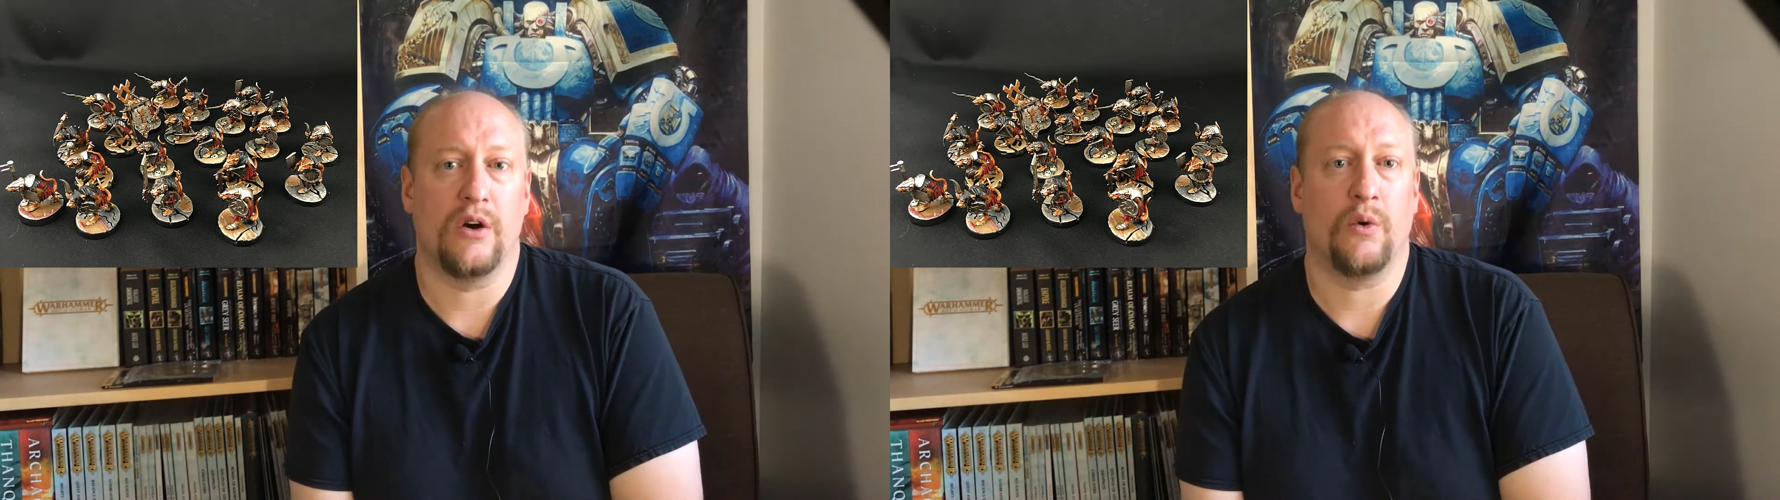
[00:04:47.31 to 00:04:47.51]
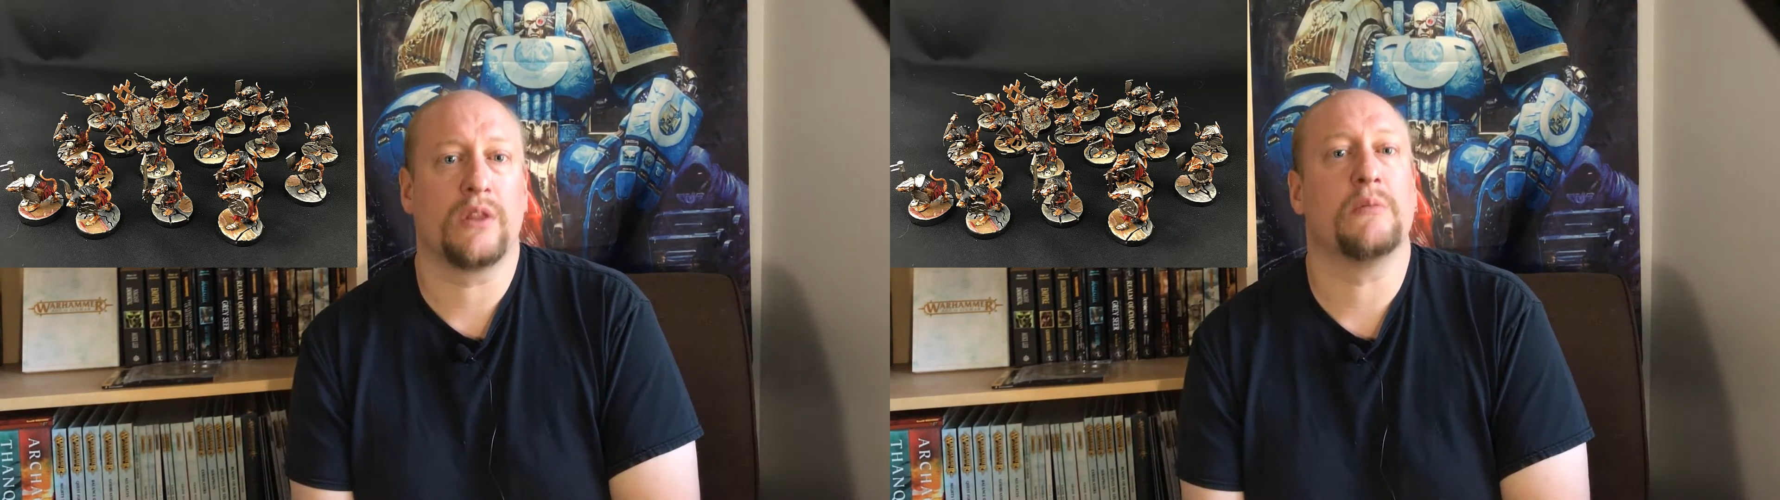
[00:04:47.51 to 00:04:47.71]

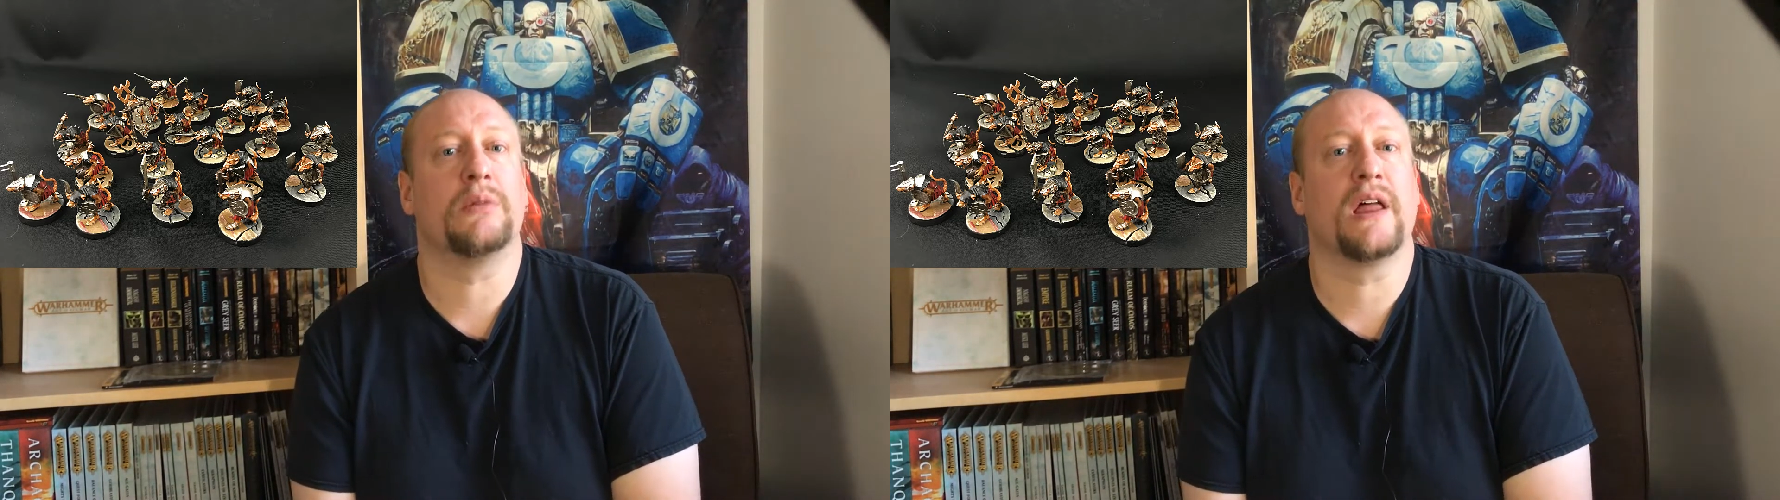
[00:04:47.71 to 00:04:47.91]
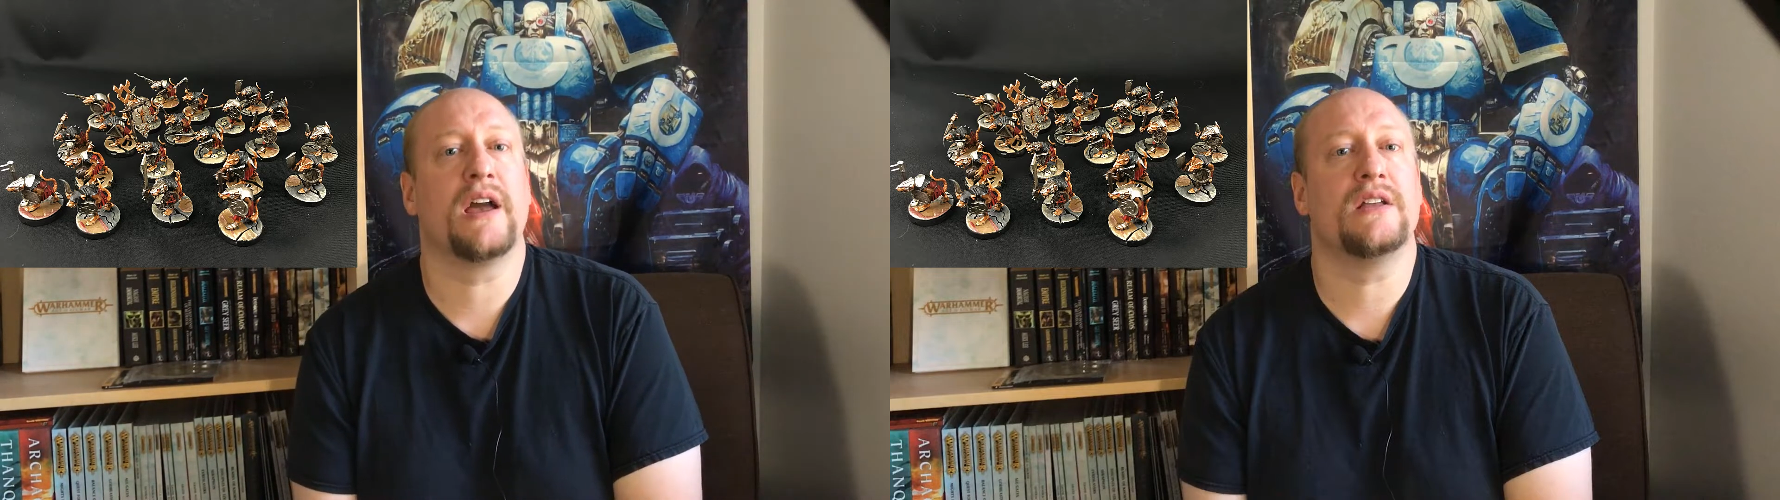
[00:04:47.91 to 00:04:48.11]
while the
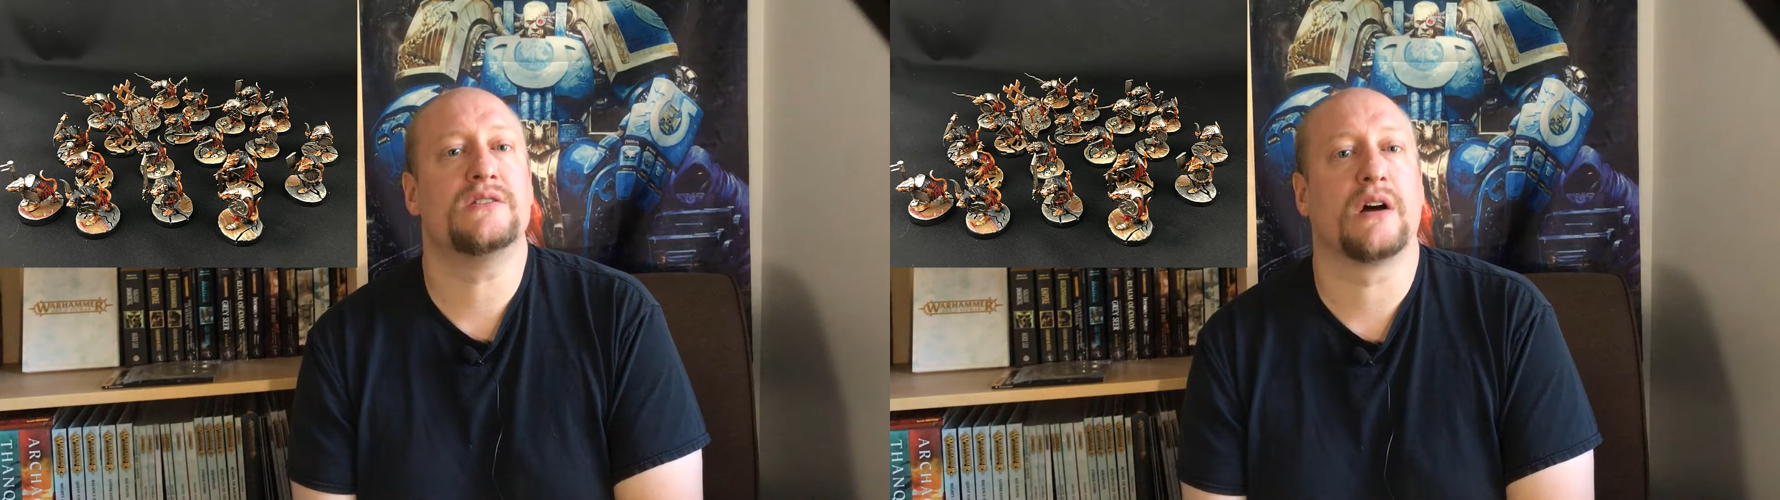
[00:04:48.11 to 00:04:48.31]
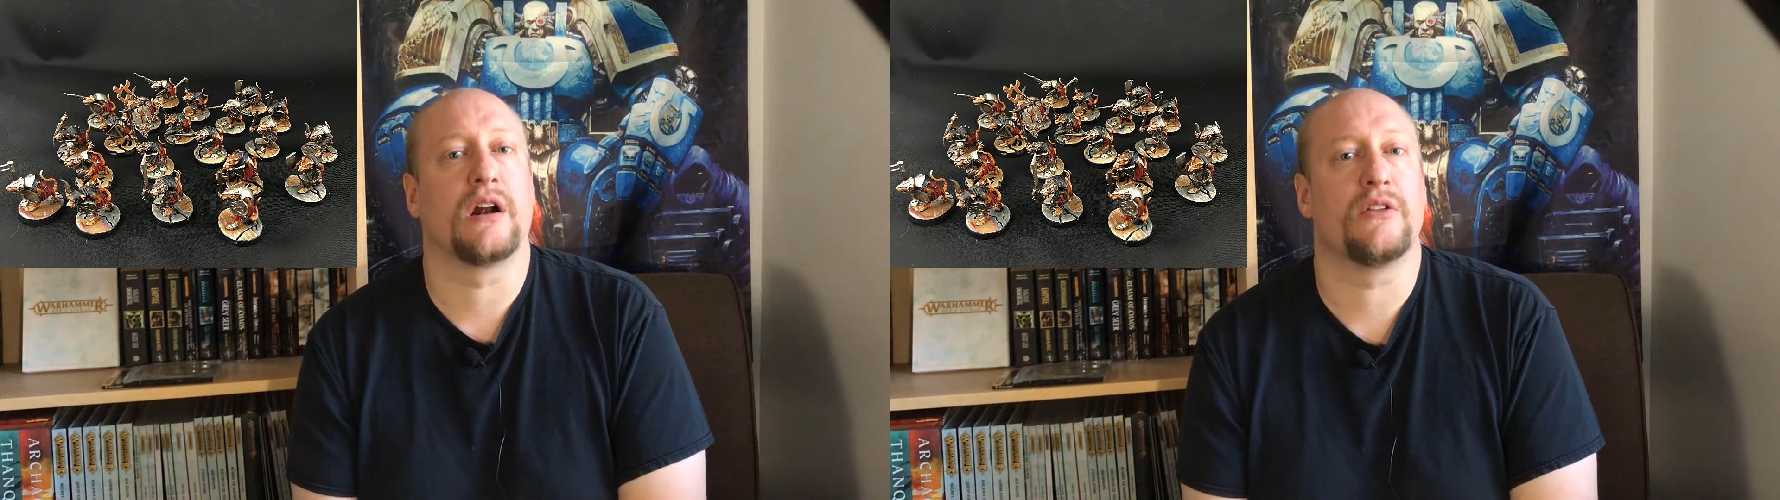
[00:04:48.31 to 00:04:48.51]

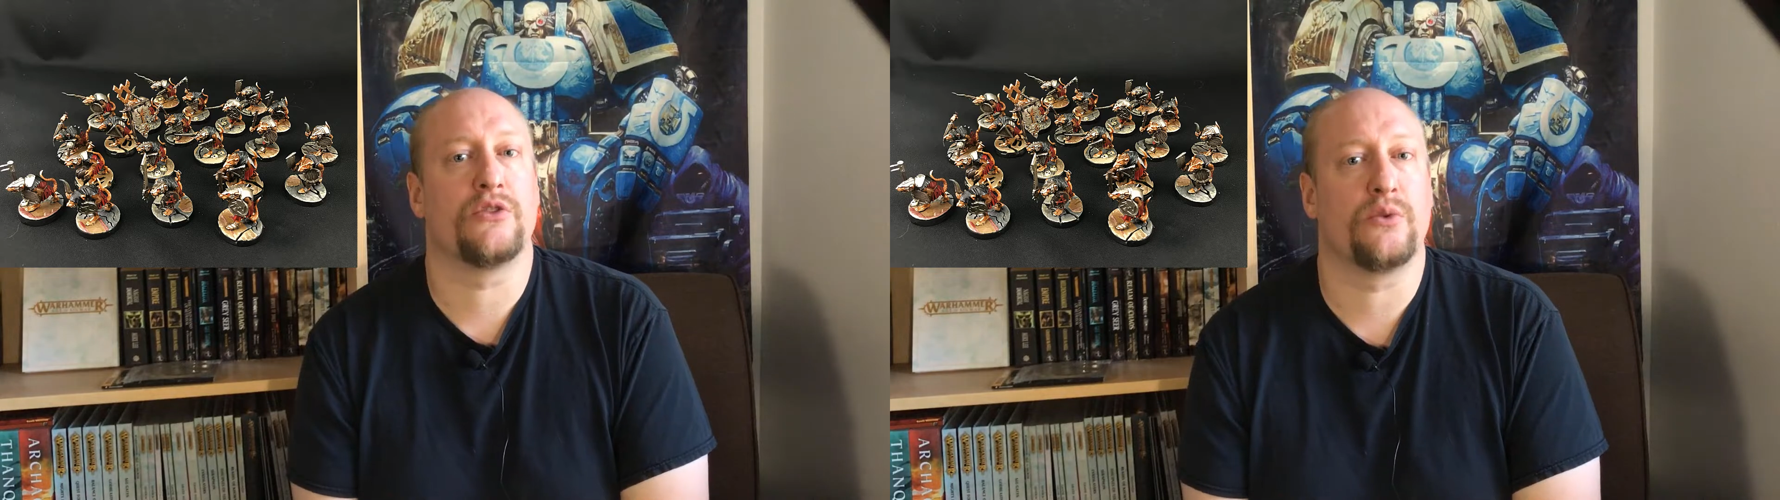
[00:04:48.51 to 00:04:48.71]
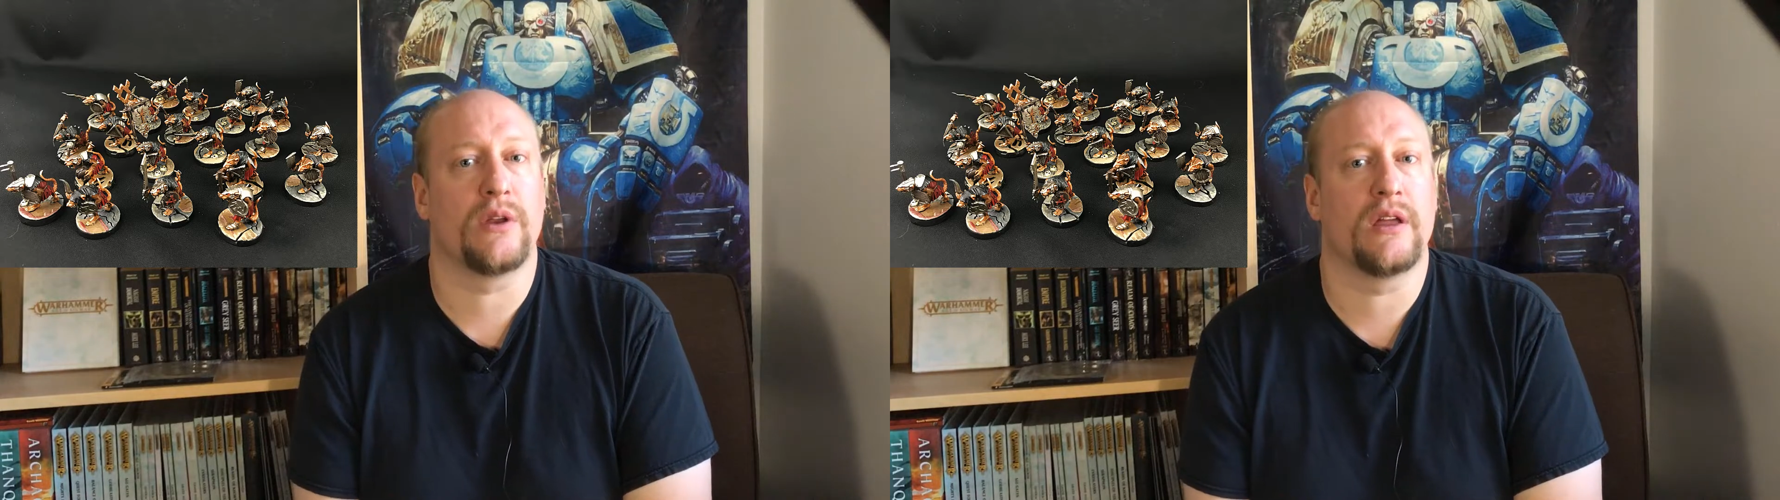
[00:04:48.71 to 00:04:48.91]
blades are
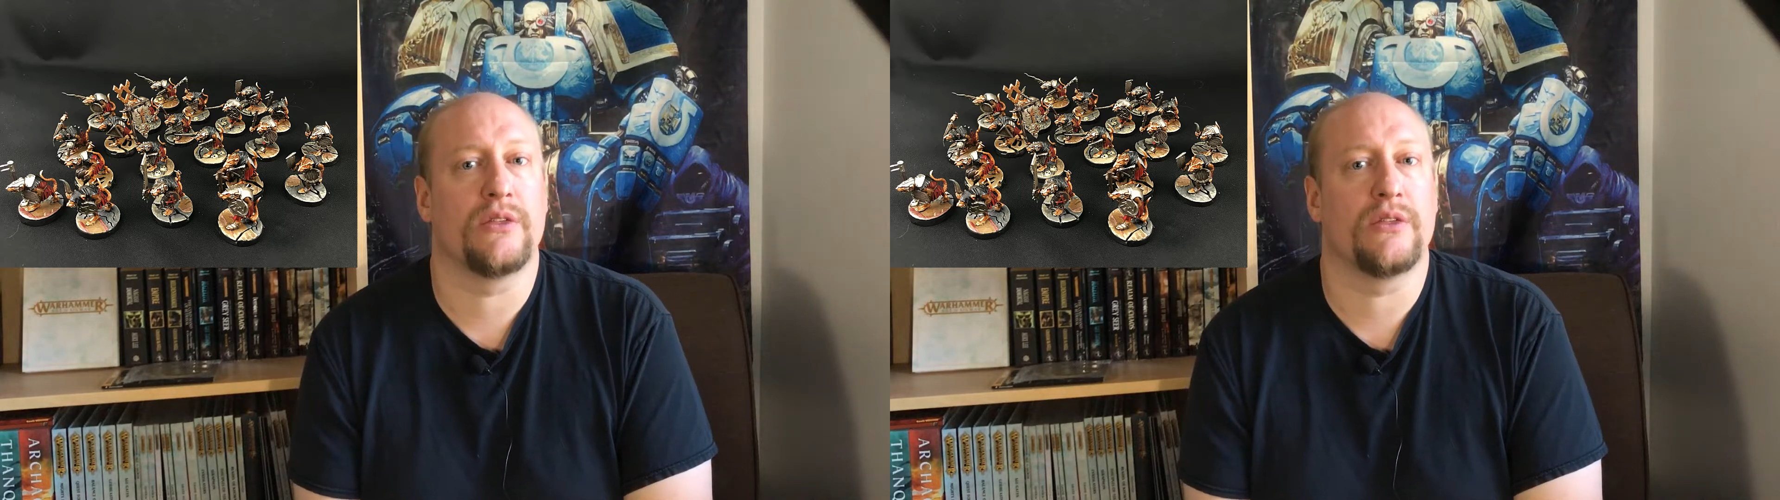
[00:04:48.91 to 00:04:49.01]
3